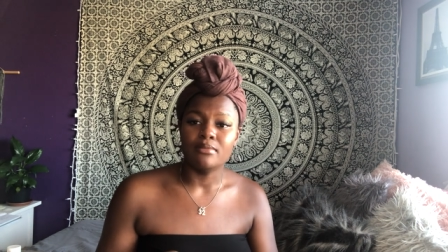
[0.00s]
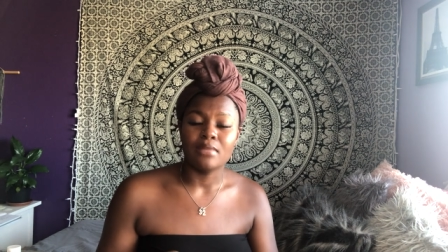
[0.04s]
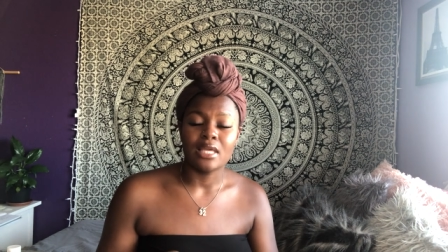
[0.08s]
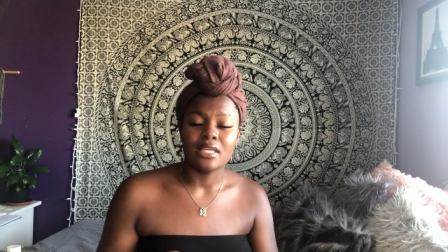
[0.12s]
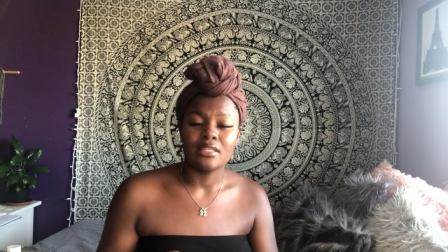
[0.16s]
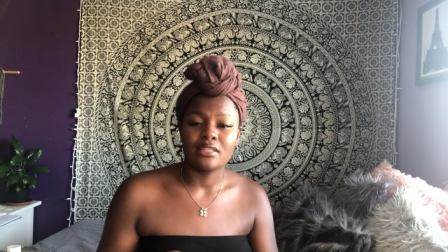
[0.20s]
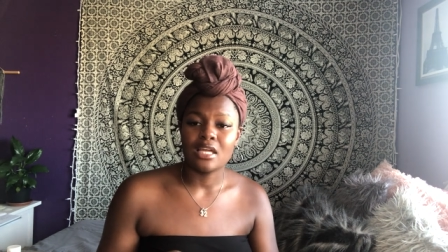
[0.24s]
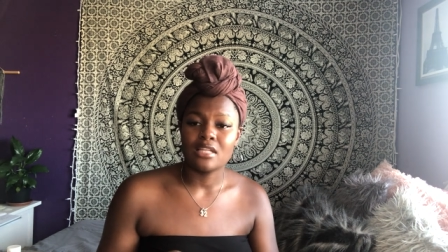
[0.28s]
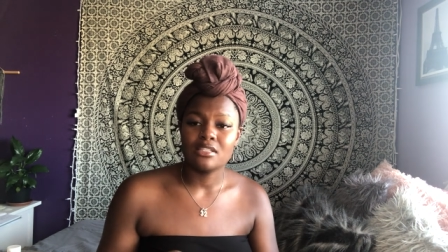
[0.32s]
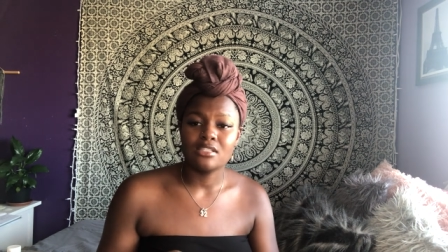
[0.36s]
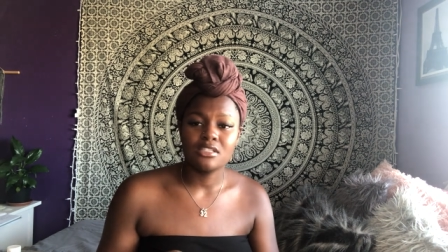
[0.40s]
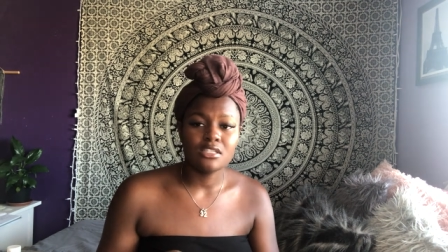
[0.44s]

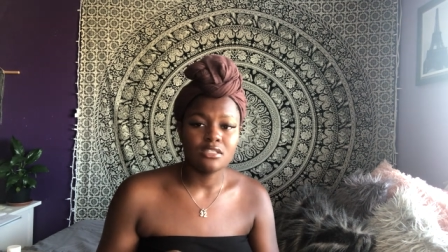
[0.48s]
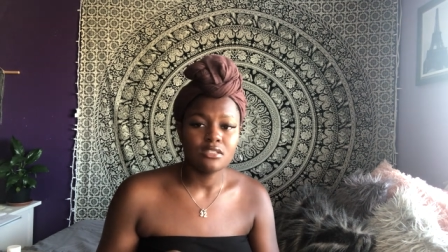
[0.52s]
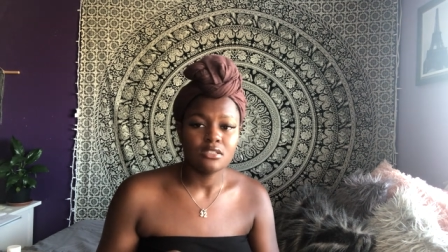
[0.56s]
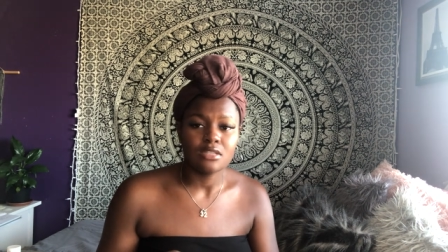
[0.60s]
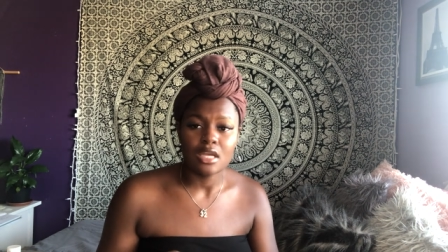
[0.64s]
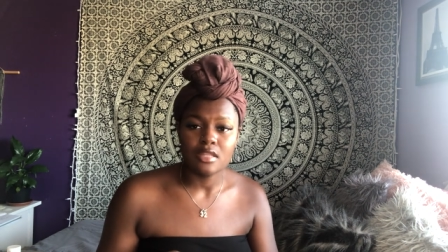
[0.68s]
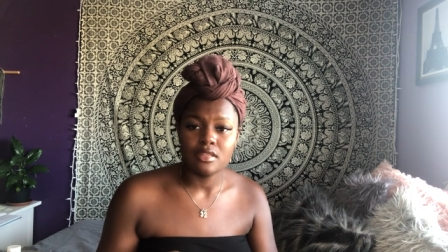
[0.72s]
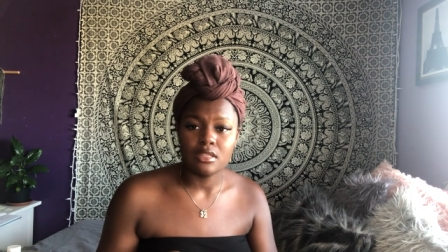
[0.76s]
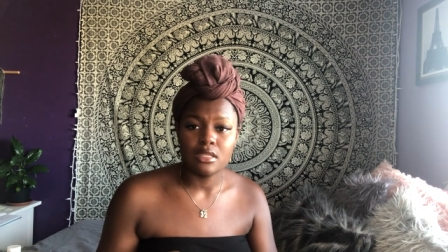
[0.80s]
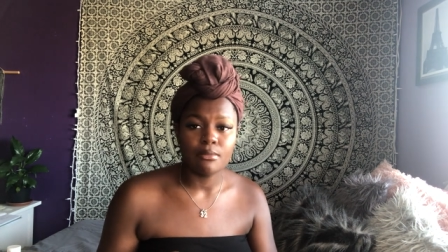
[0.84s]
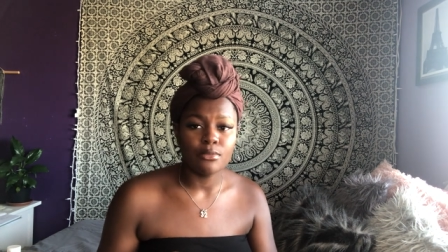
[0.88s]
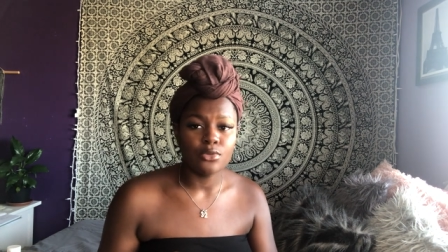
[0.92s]
Like, that's just
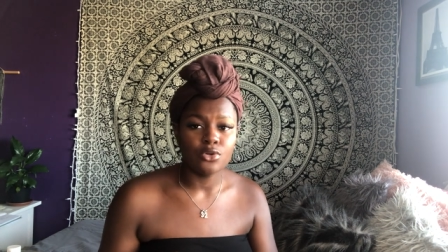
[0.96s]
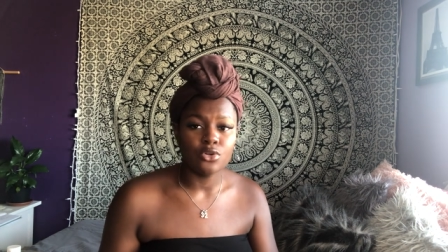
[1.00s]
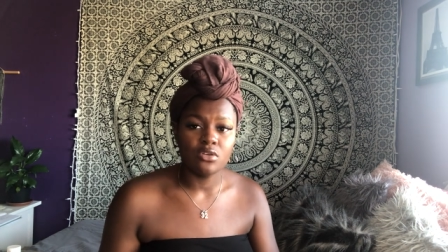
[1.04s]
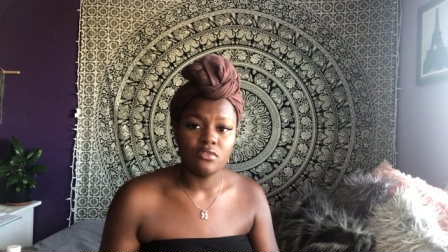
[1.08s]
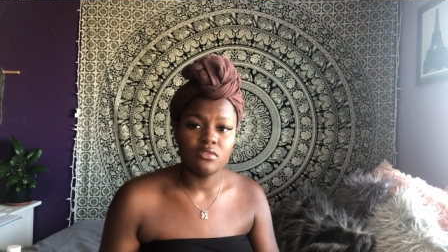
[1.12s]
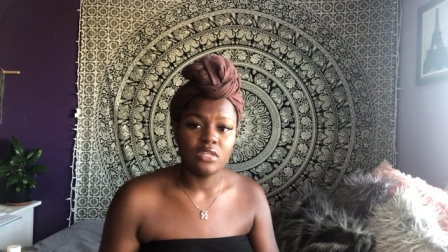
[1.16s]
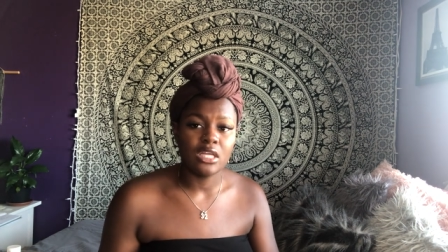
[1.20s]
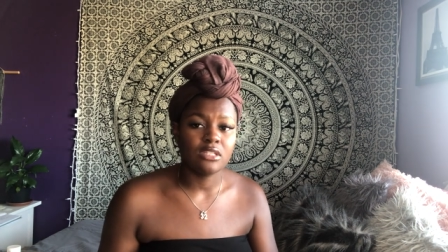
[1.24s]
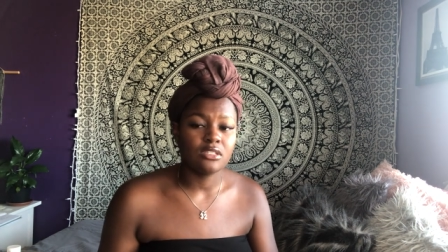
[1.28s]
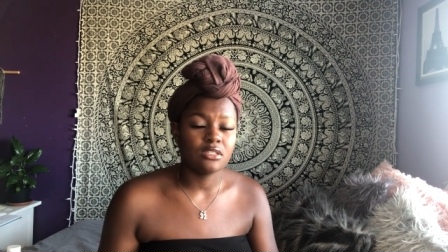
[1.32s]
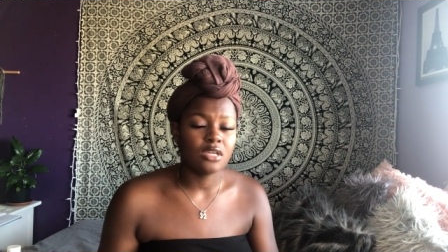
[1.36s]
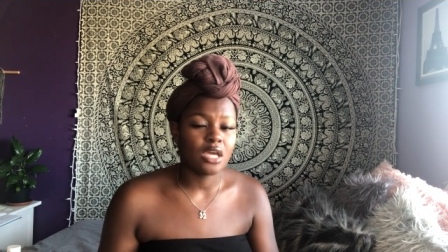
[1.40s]
not the move.
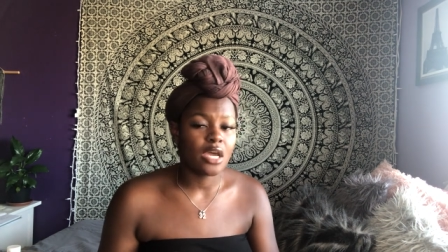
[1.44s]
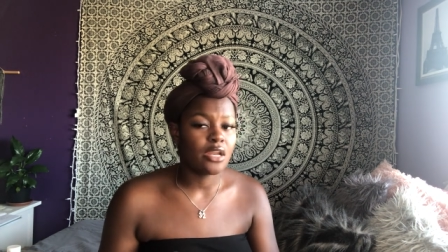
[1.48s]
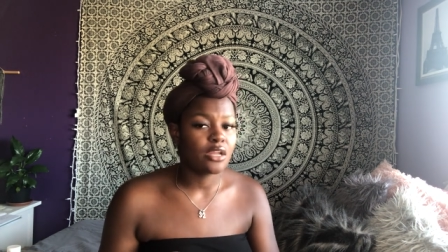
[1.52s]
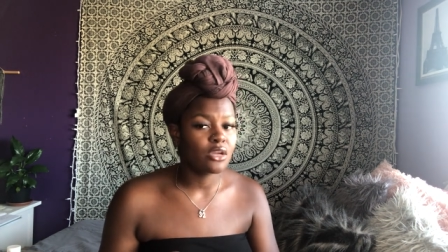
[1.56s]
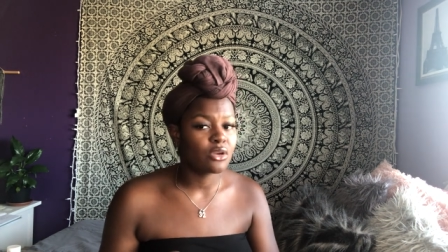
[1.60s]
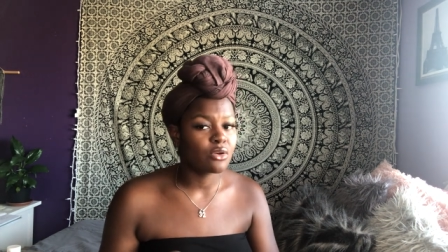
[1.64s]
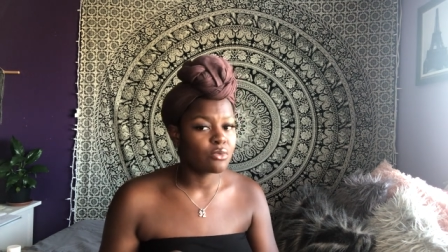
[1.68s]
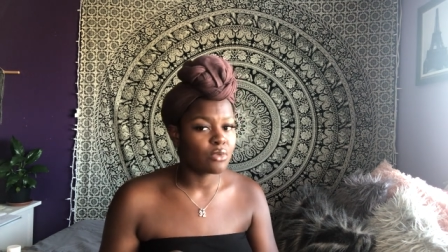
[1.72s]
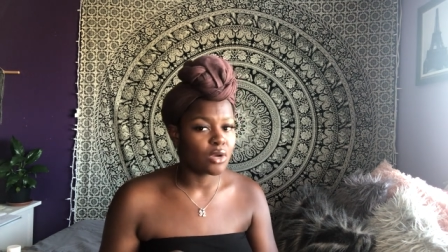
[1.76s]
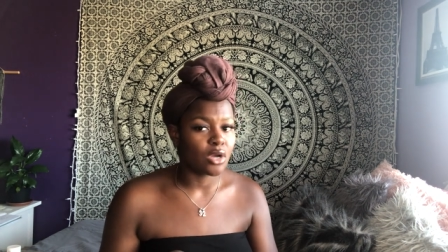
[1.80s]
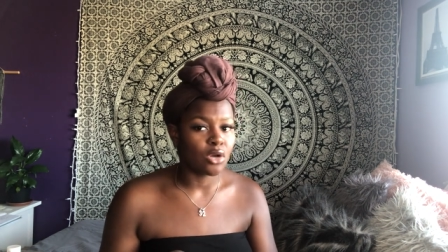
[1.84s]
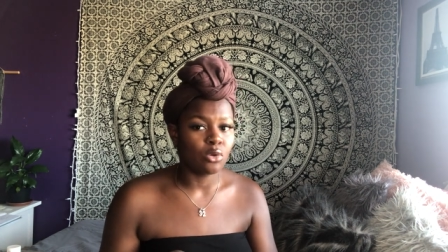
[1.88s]
That's kind of
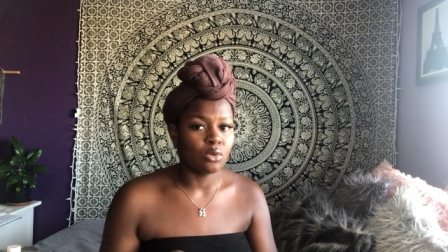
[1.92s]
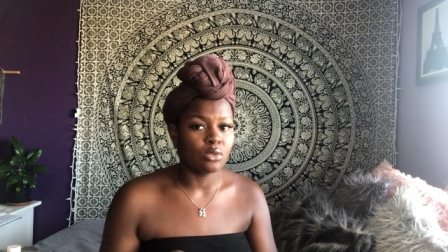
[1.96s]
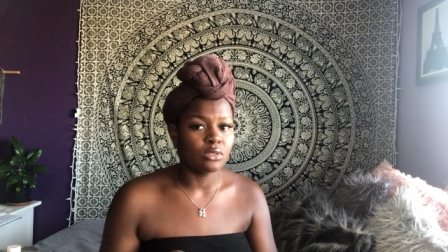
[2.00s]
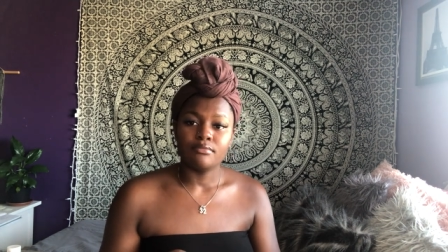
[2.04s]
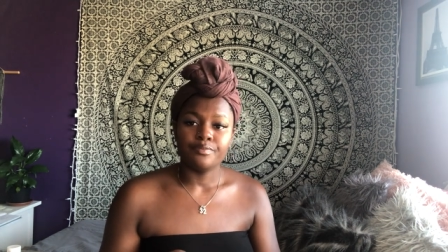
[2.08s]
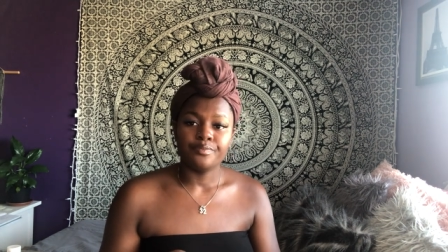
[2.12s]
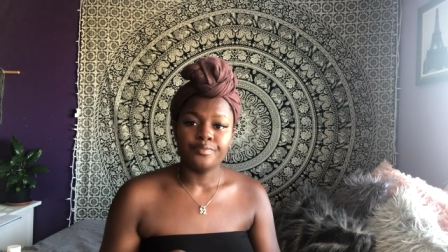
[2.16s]
gross.